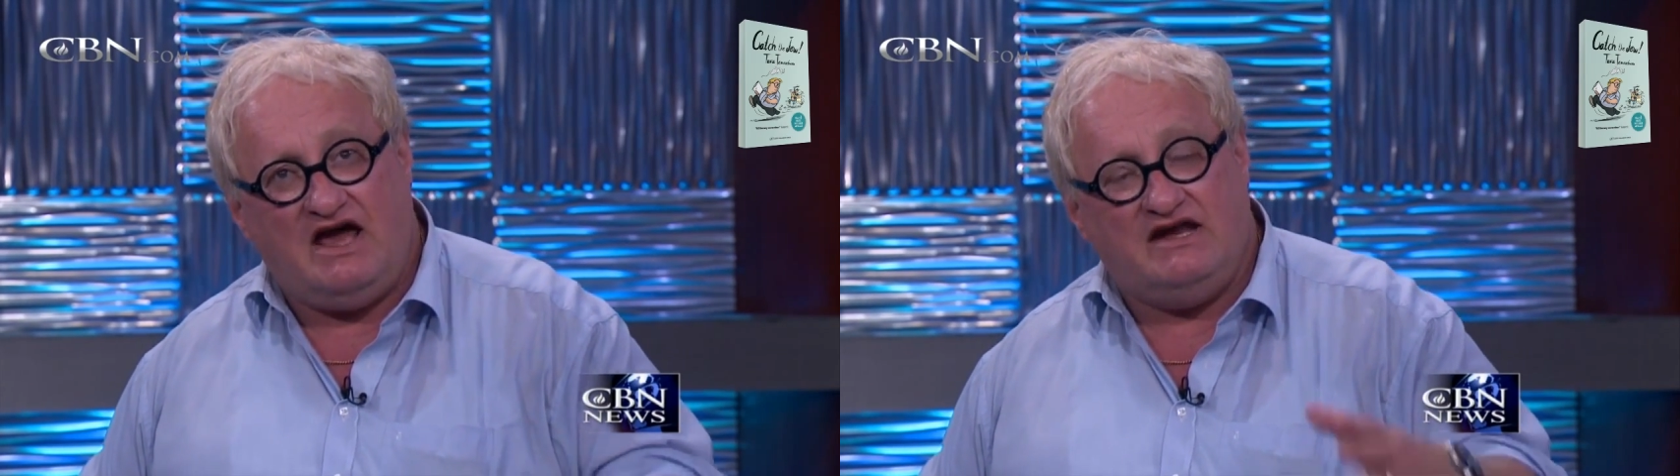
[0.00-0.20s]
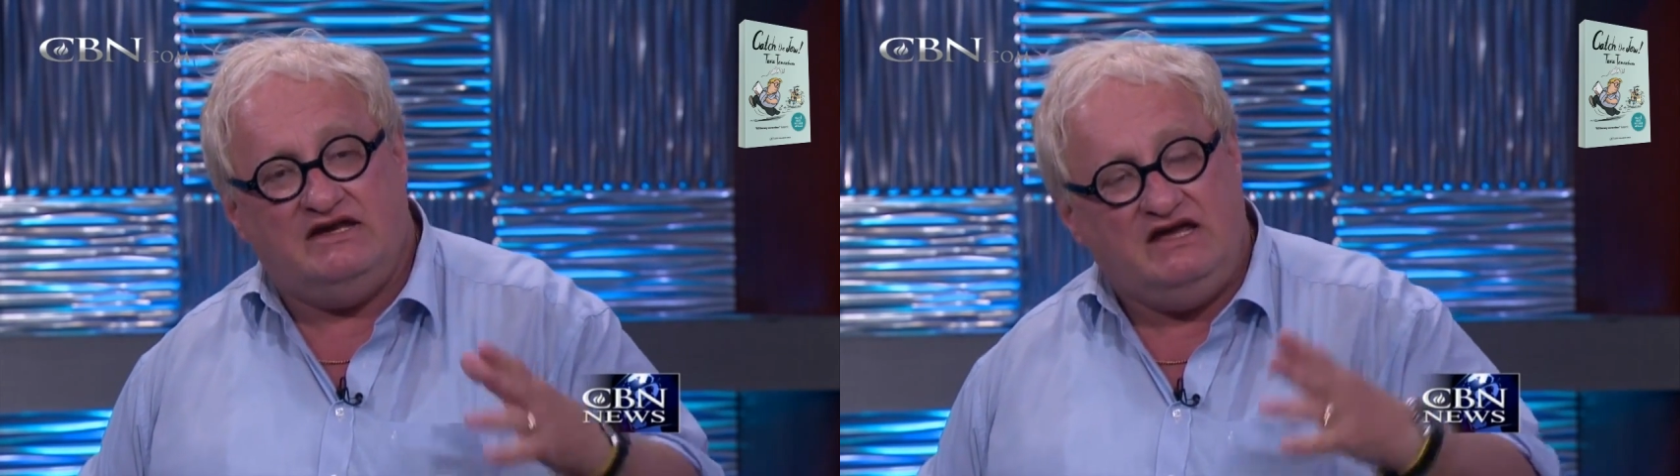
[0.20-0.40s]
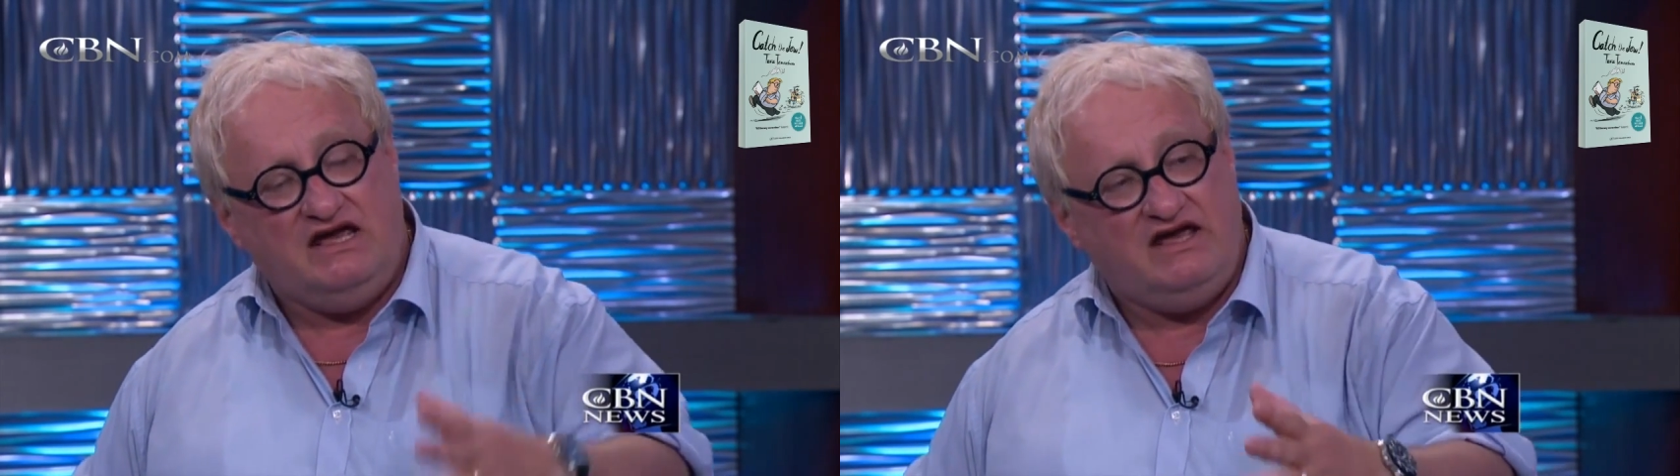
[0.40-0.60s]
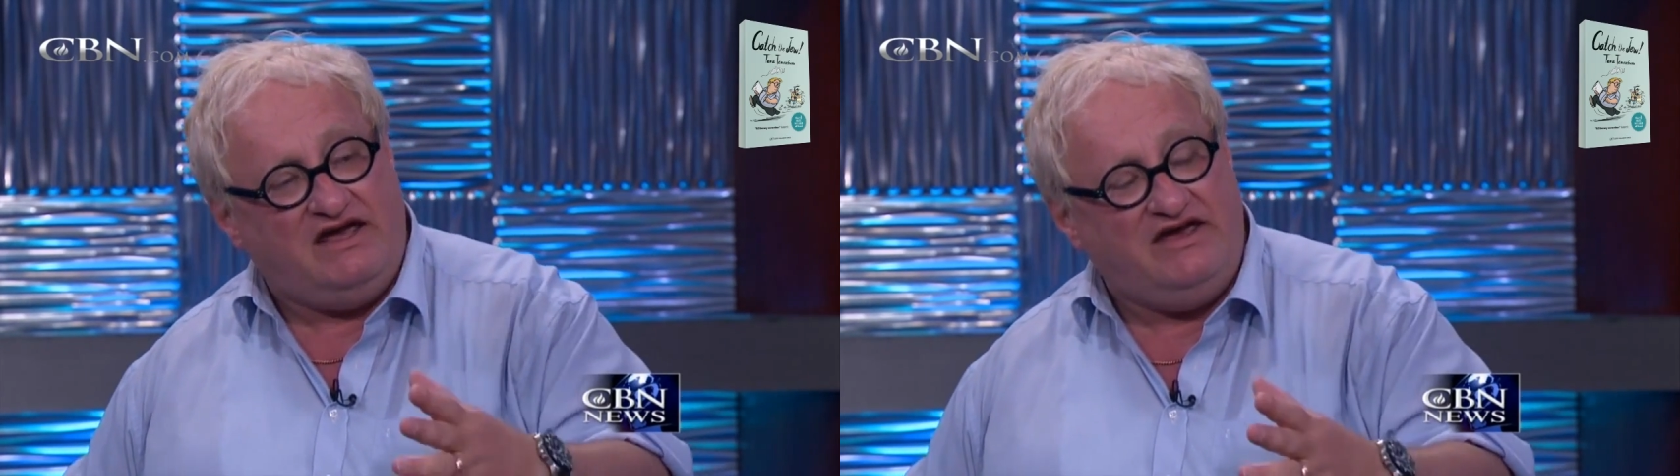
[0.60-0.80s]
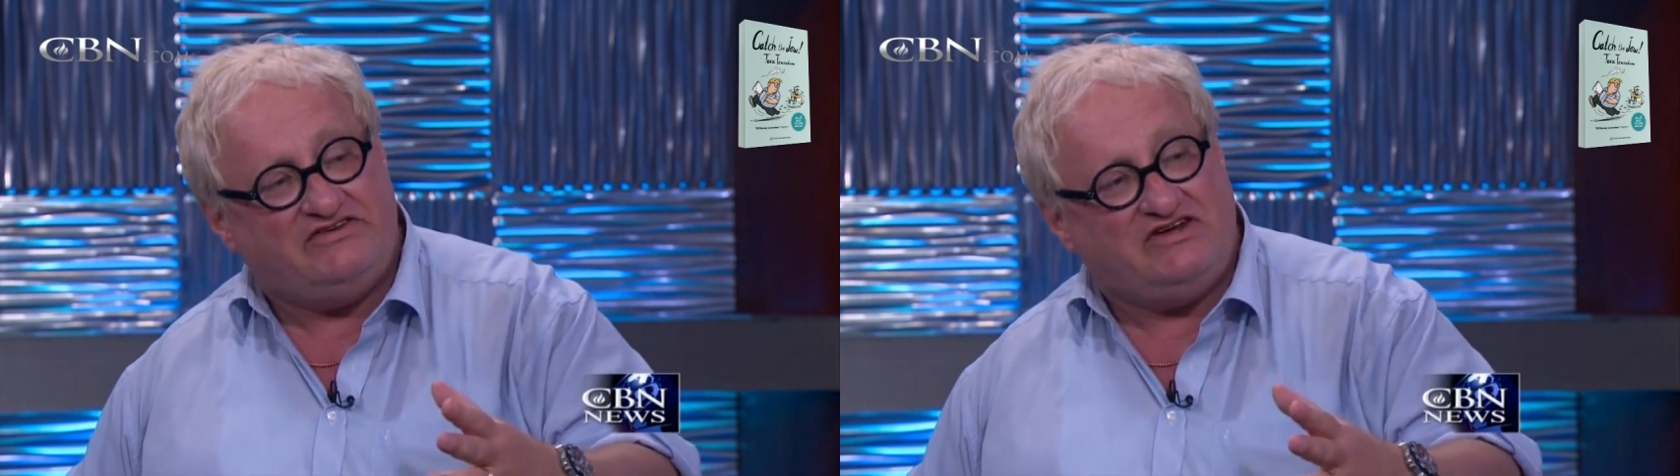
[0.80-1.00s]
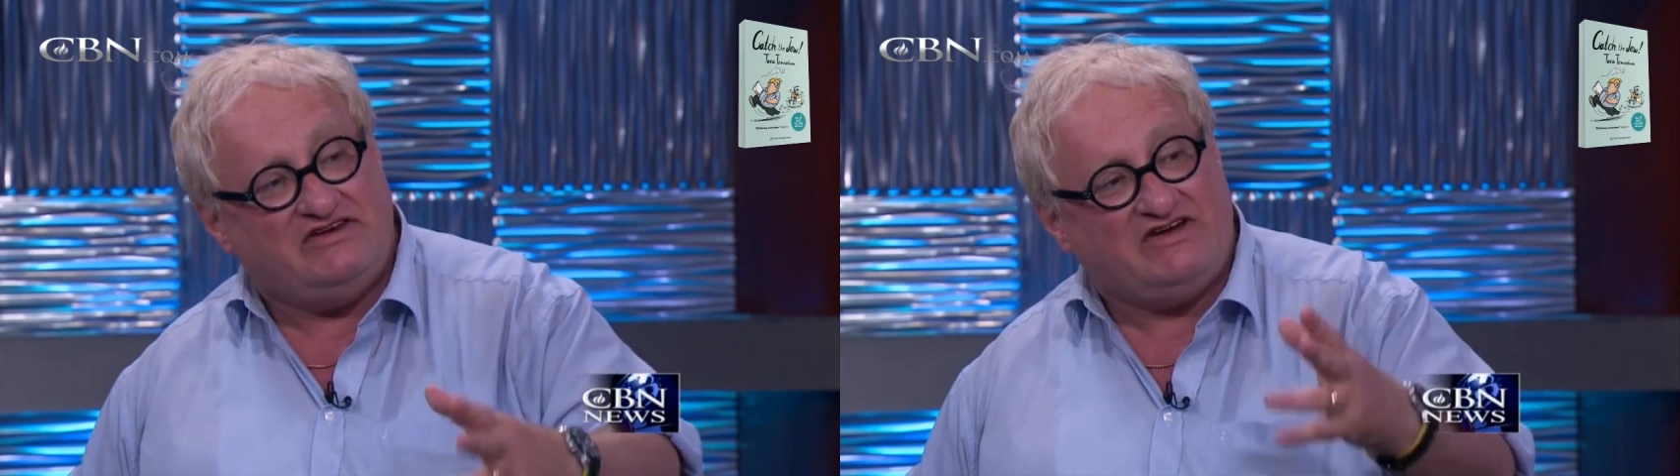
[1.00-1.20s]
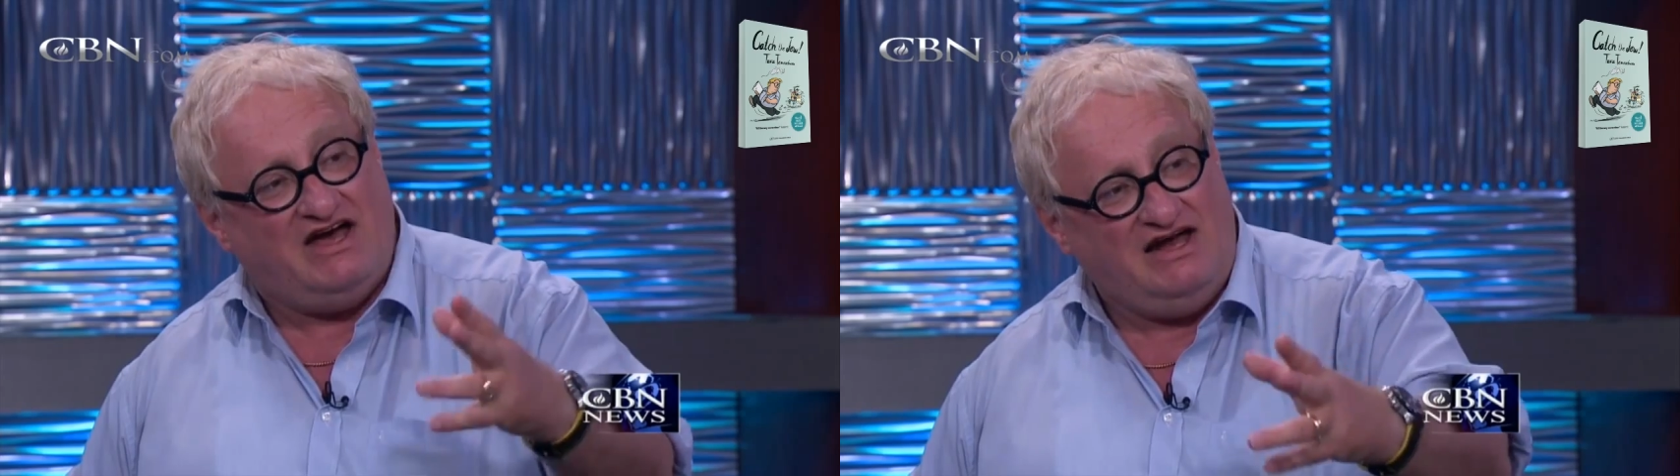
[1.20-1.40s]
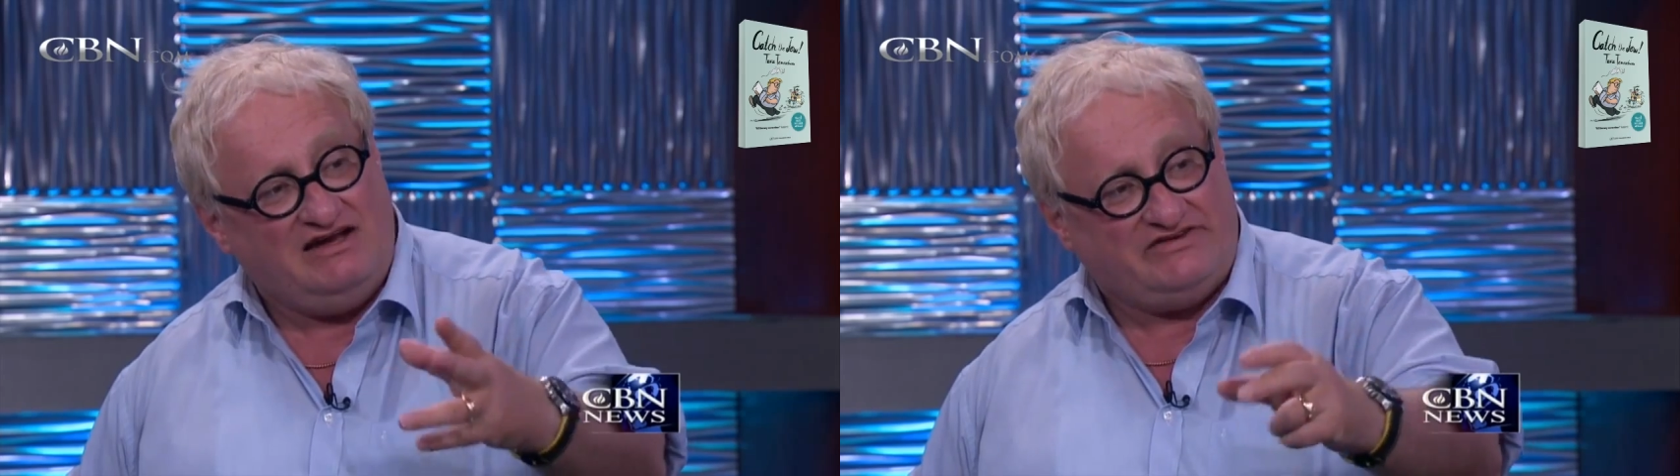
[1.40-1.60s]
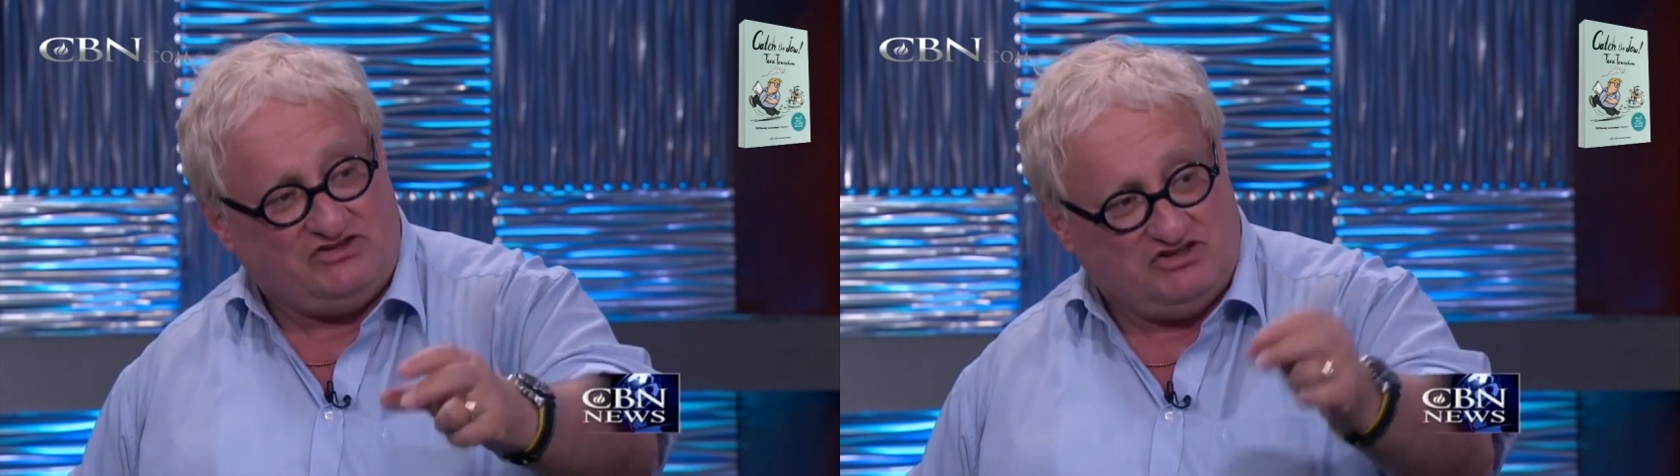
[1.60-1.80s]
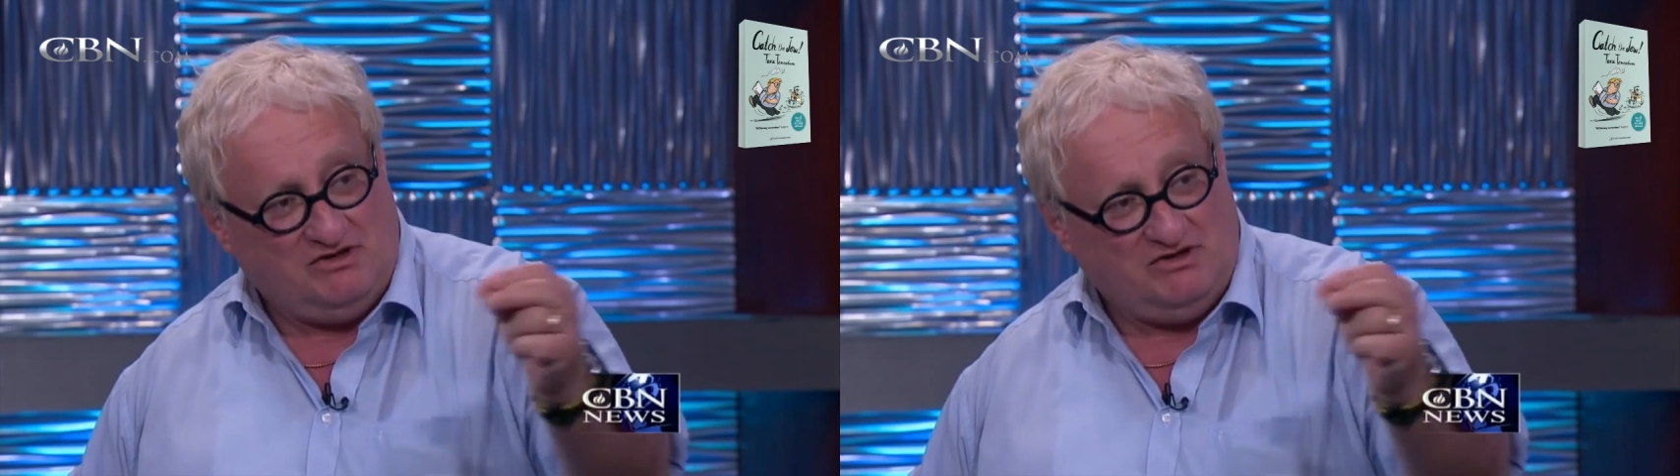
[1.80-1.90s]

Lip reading: and he is the Israelis,